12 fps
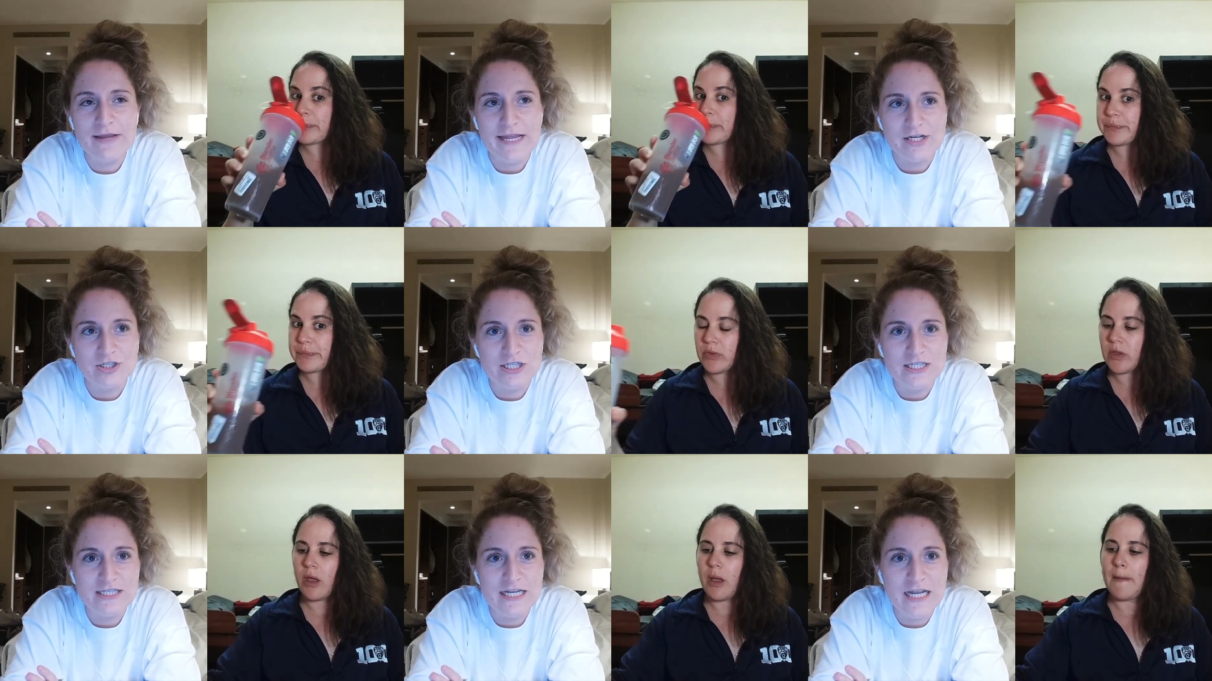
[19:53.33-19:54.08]

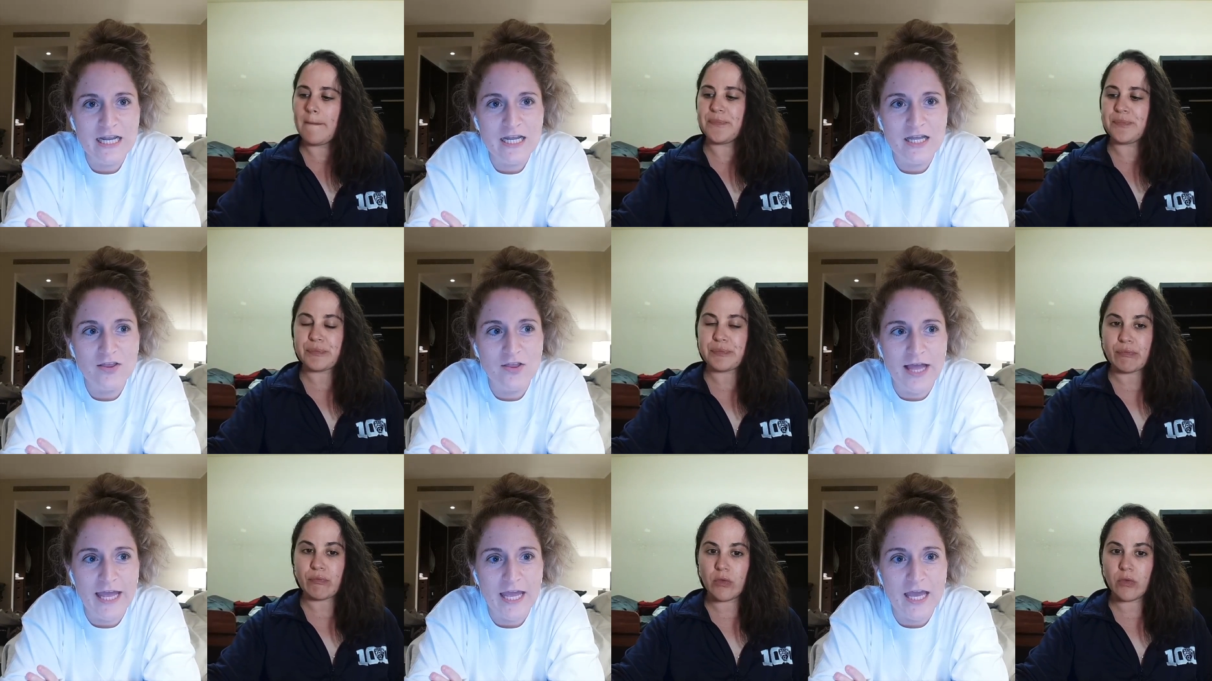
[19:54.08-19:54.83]
Speaker 1: interesting,
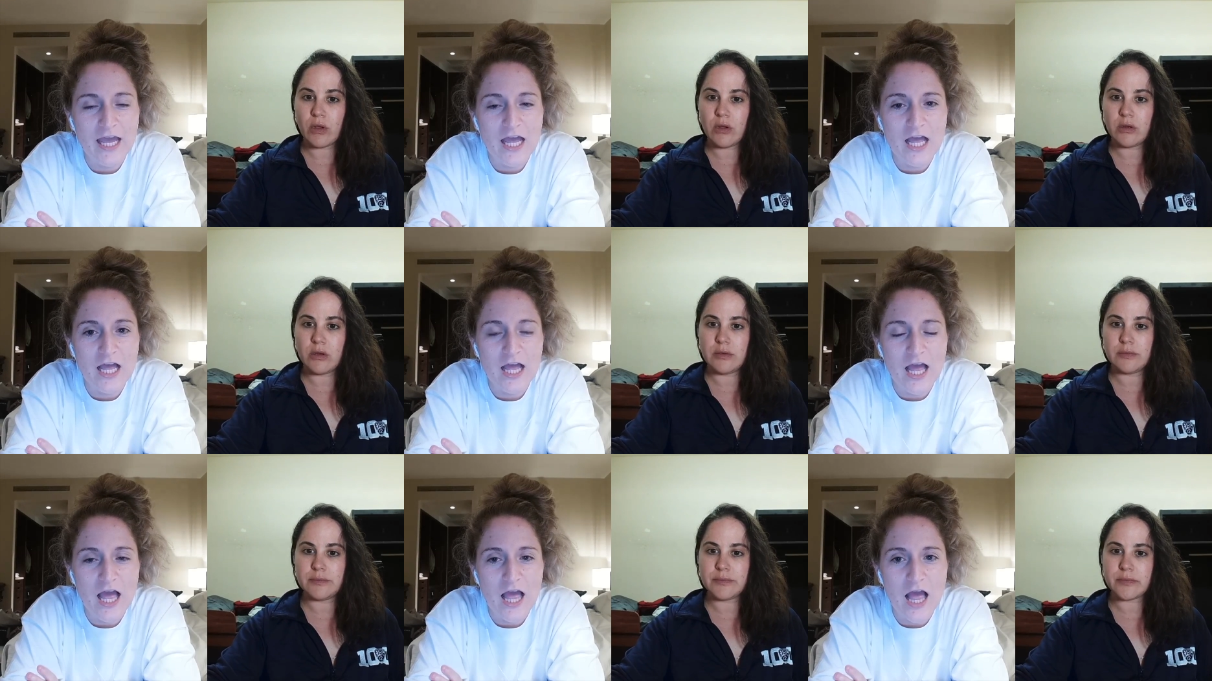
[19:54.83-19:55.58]
like
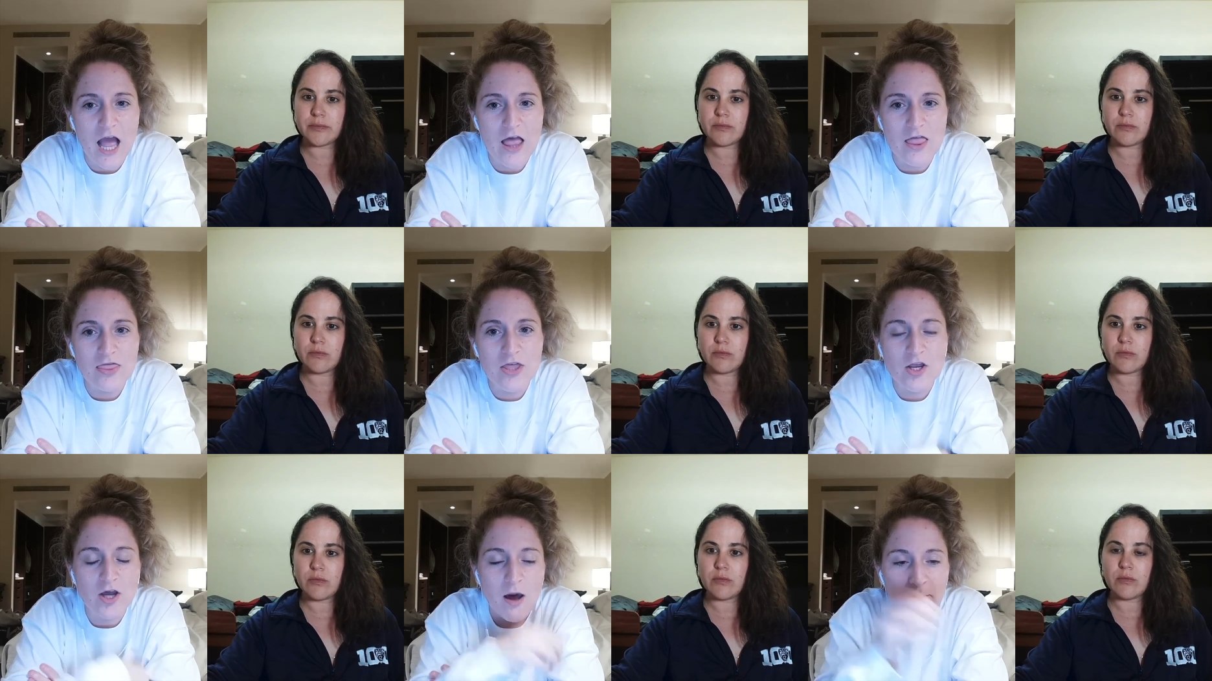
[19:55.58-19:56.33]
the
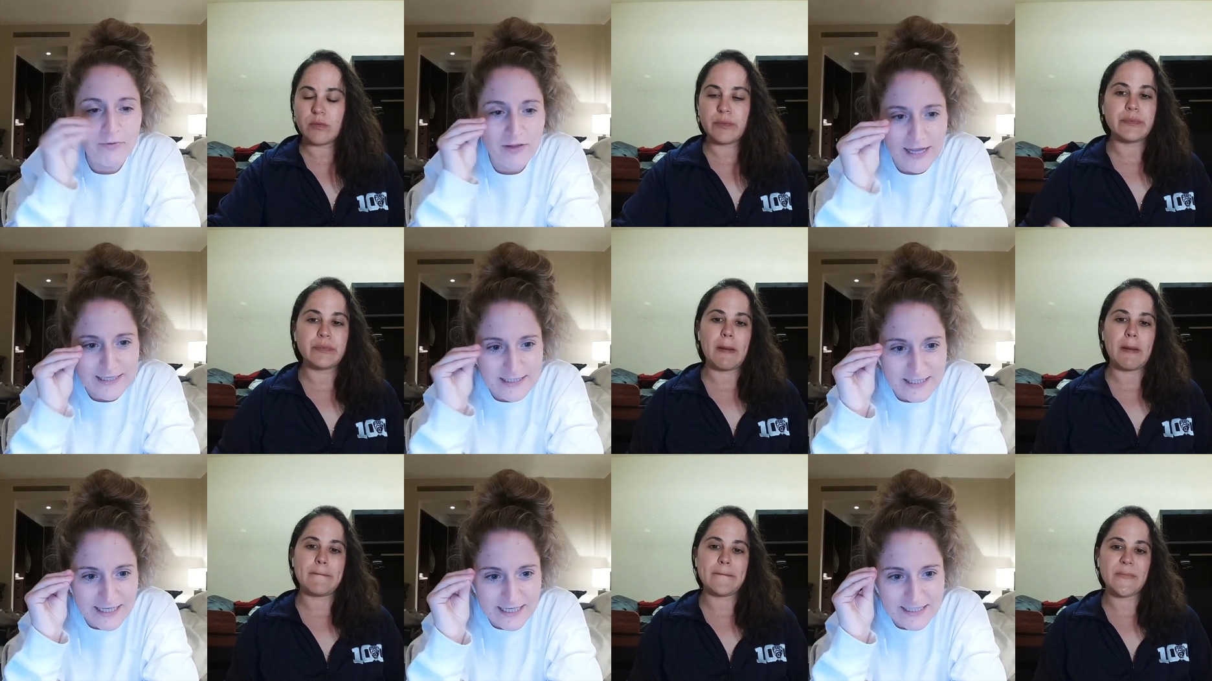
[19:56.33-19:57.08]

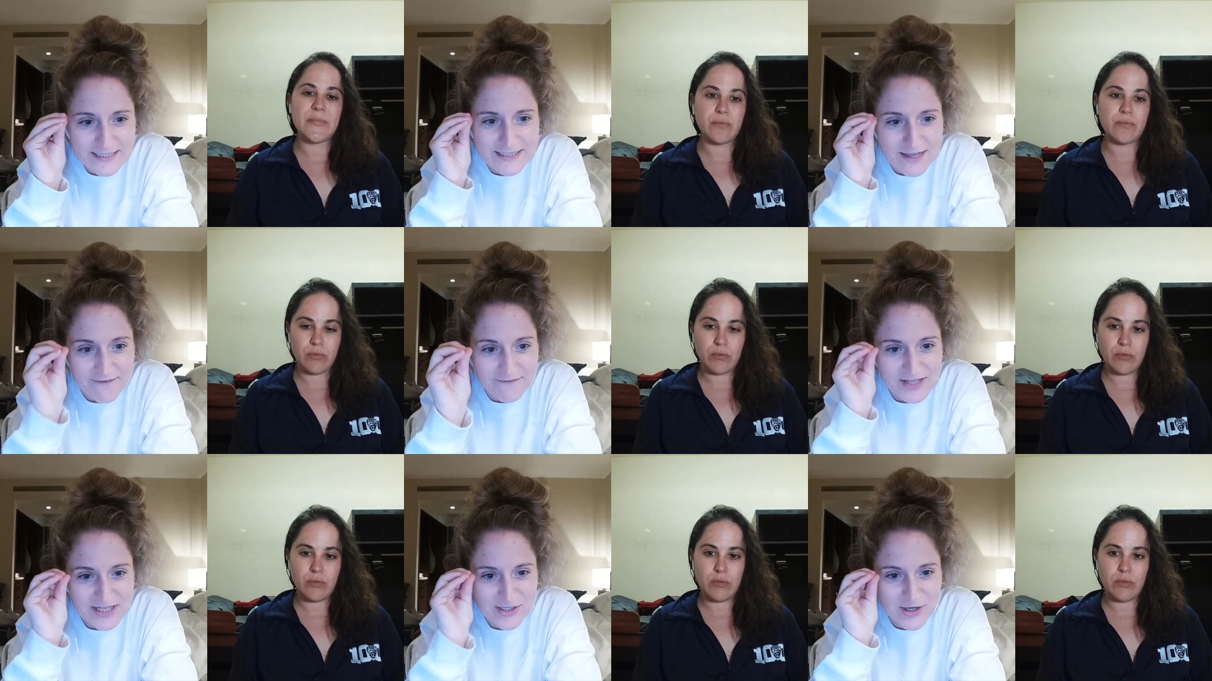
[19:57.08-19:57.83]
complexities of
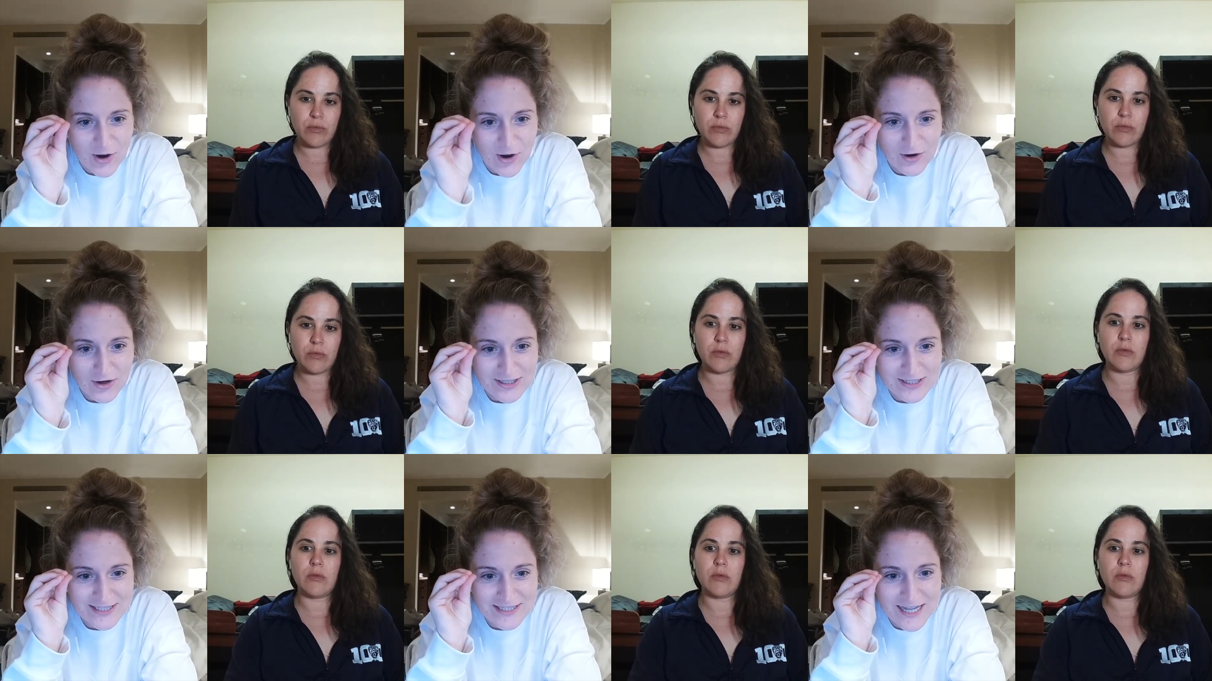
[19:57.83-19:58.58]
these cars.
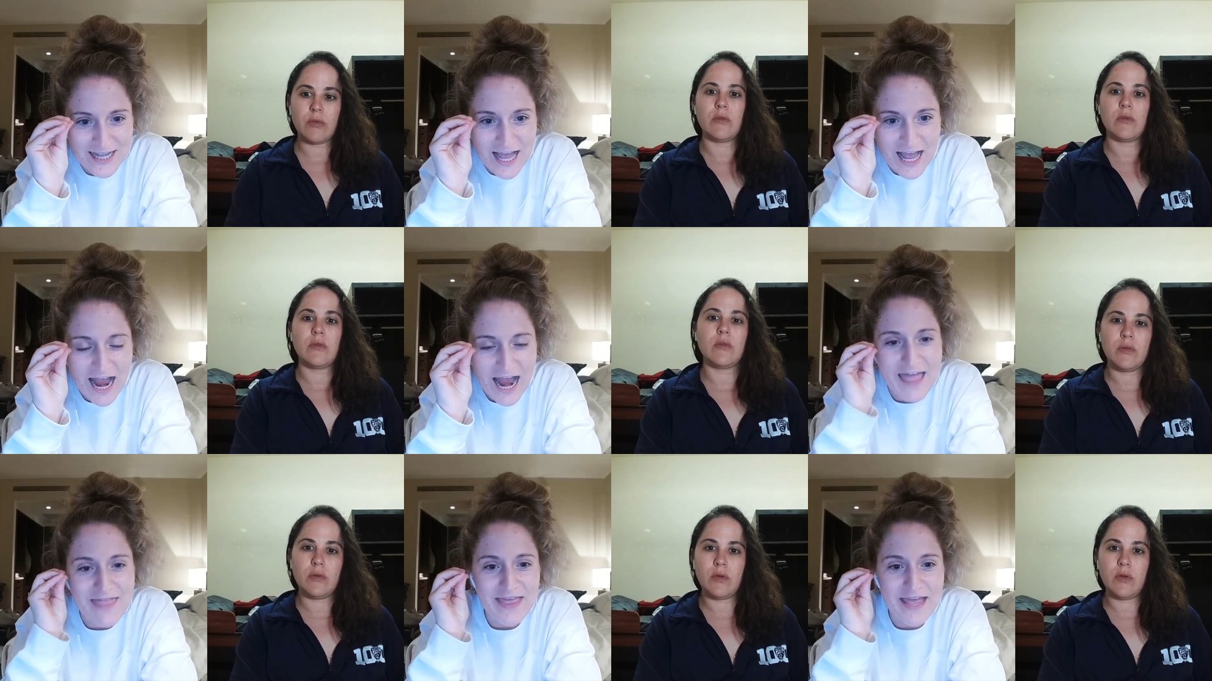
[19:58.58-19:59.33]
And
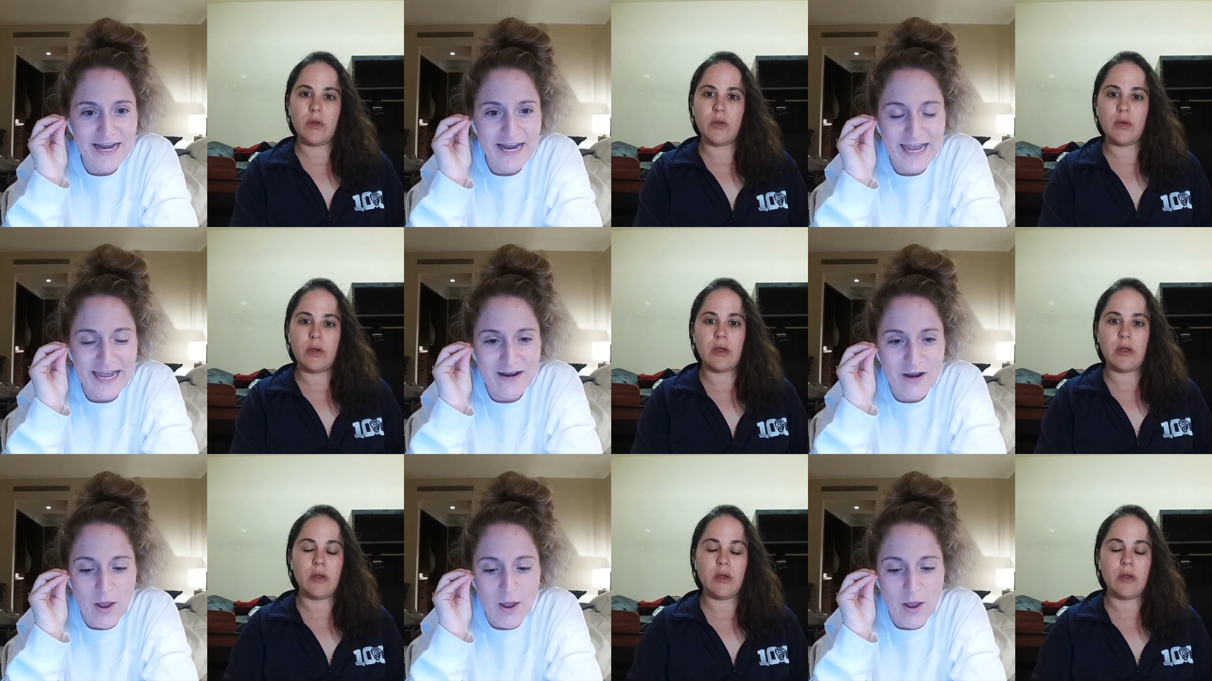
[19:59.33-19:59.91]
then in zero